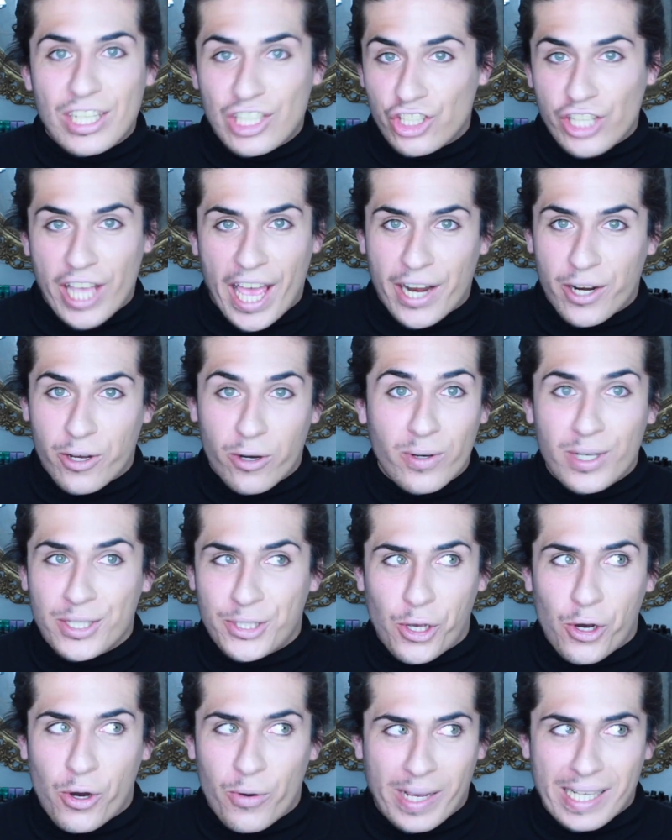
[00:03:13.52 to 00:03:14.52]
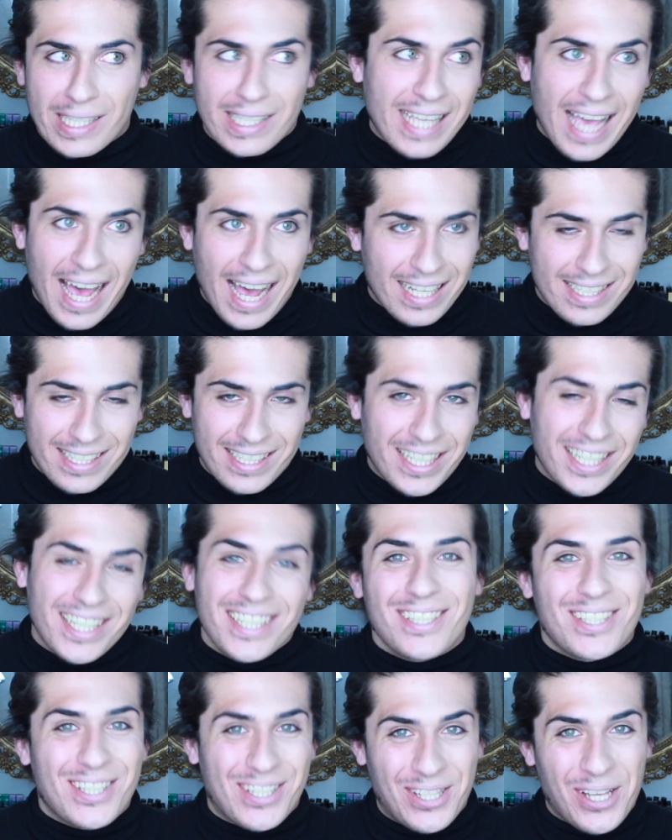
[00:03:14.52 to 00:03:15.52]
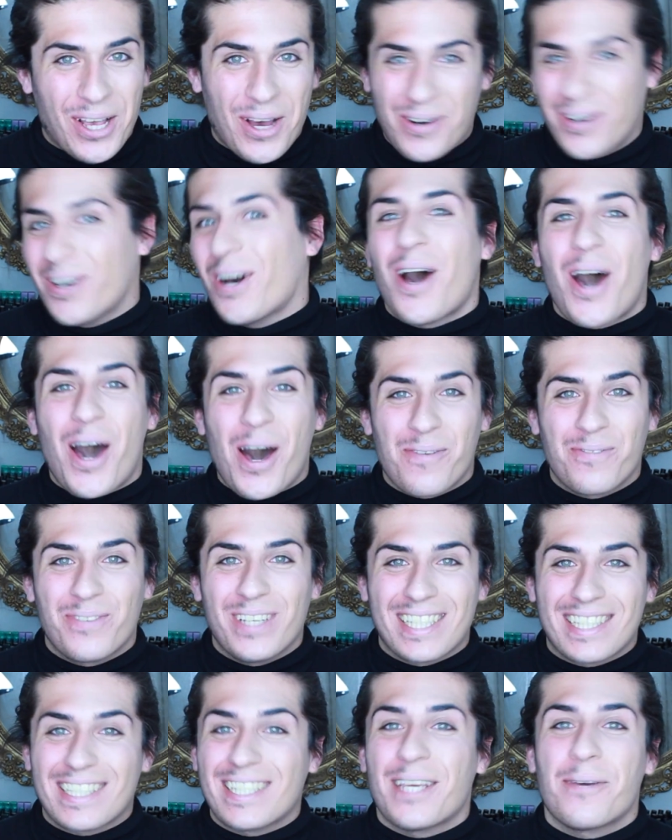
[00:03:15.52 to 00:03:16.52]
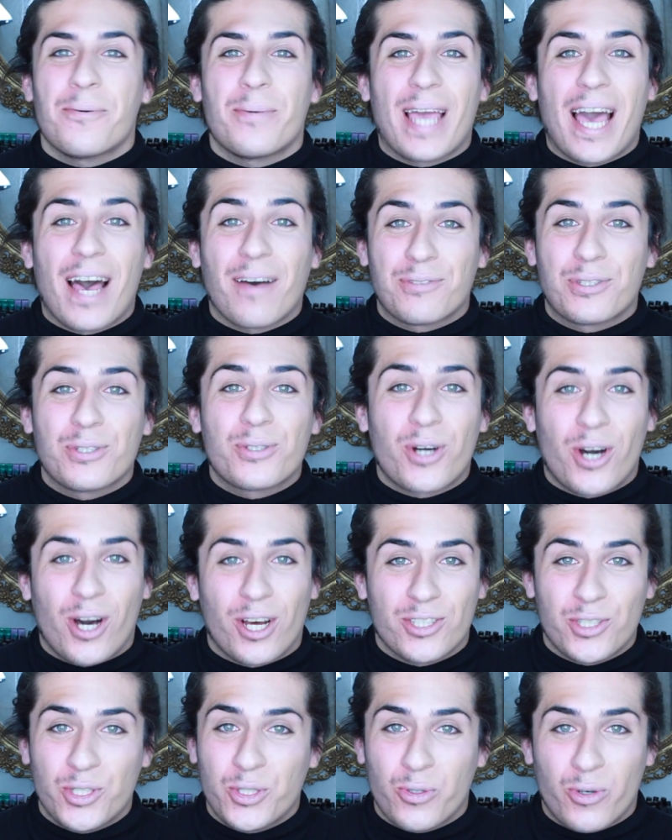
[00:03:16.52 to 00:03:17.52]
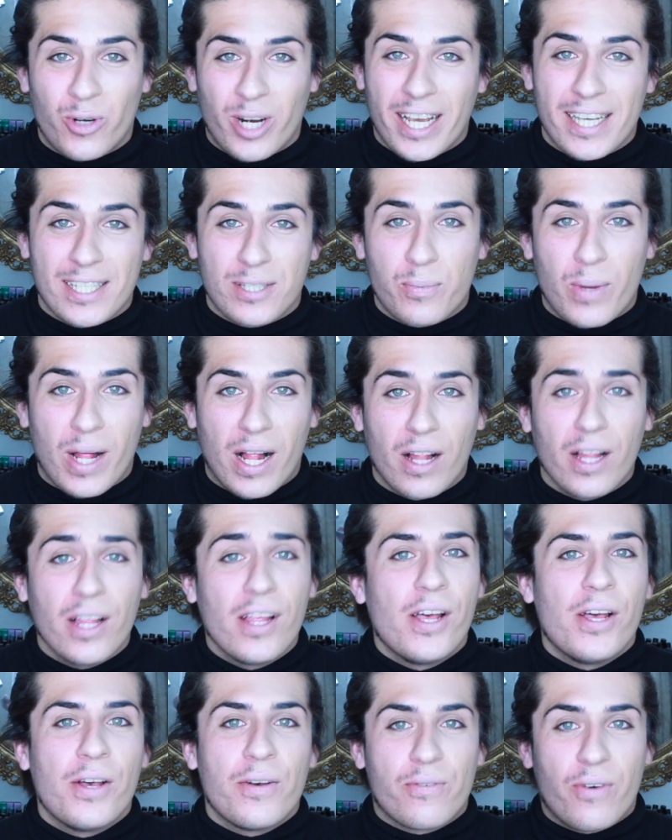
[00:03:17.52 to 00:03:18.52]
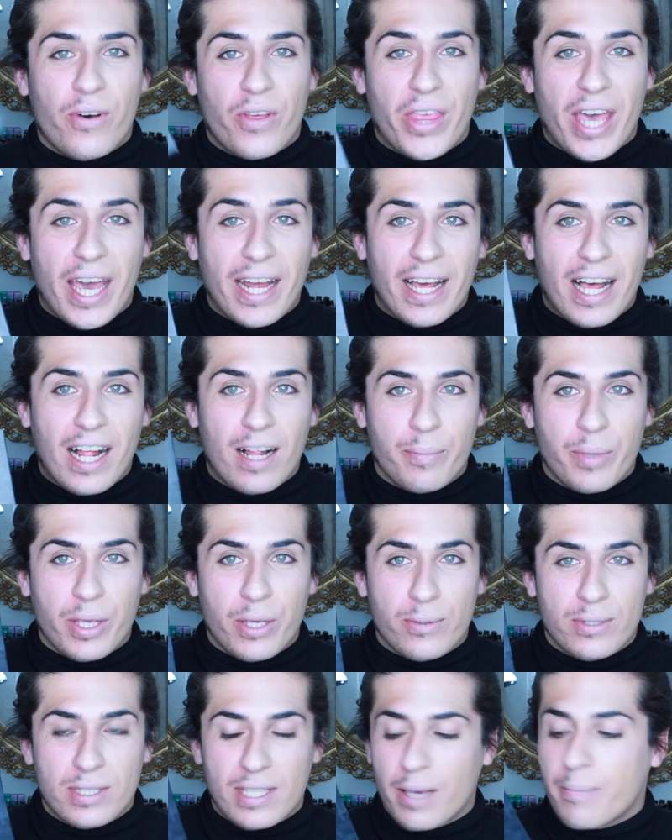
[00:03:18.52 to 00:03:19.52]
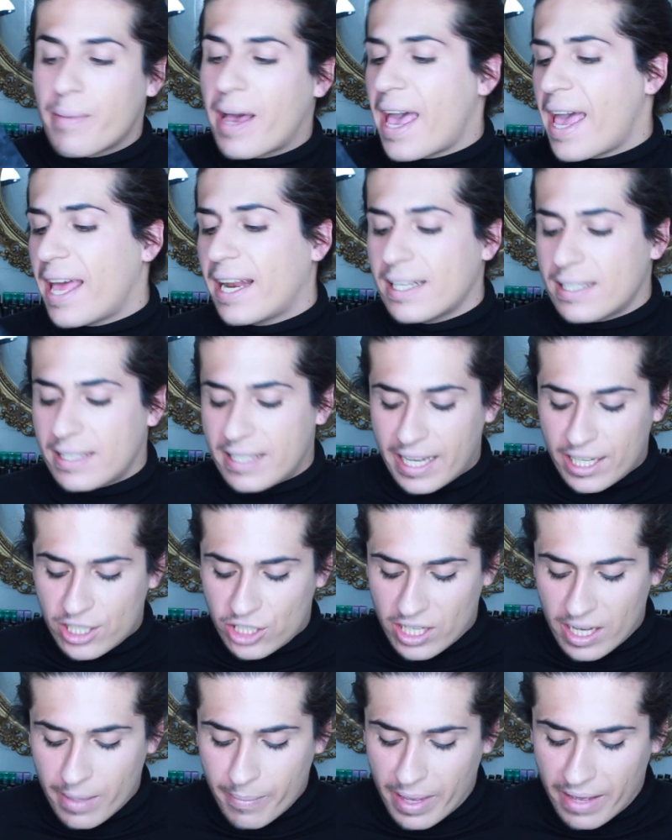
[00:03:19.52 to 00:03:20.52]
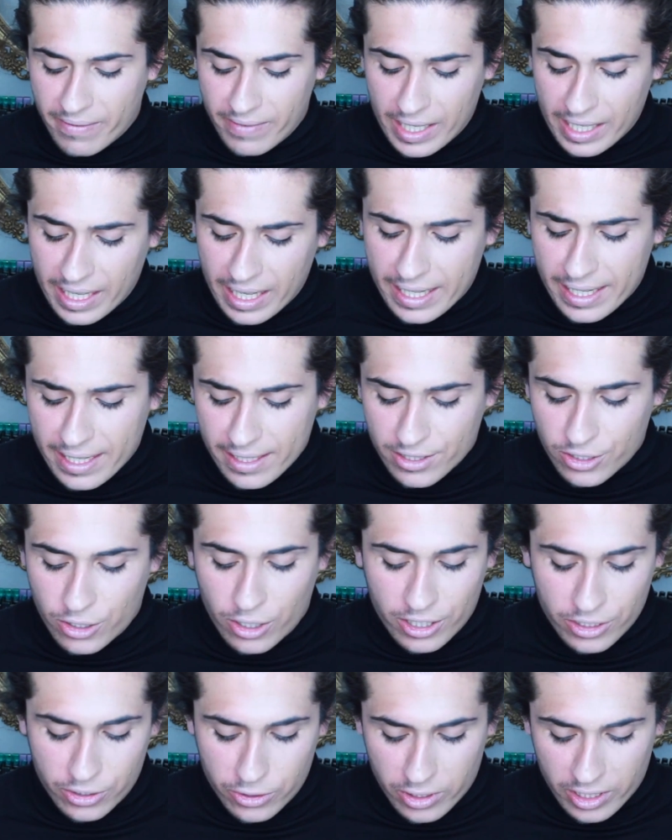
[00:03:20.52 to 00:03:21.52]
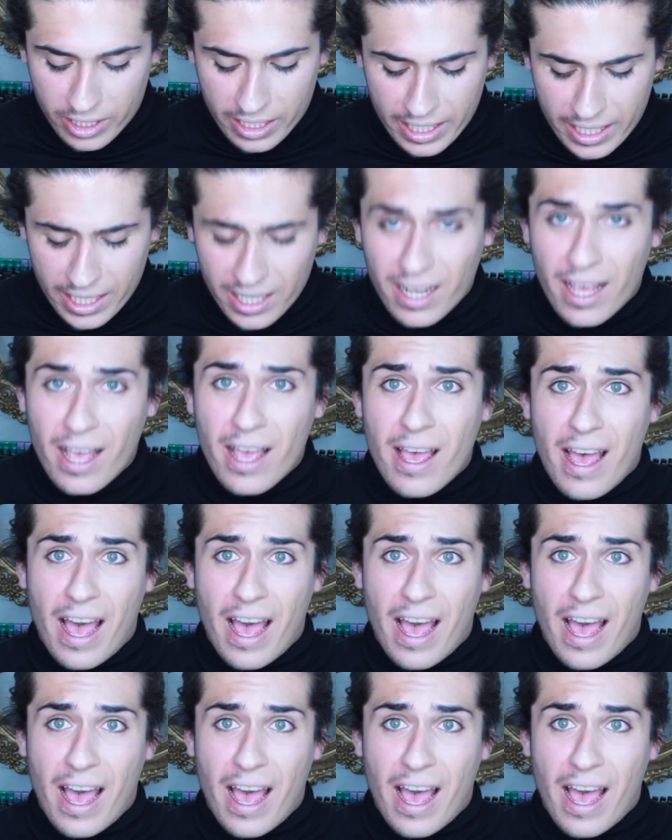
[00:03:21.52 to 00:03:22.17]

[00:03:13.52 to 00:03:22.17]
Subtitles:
a shadow is always casted, so obviously we have to contour as well. For that, I'll be using my Anastasia Beverly Hills Contour Kit.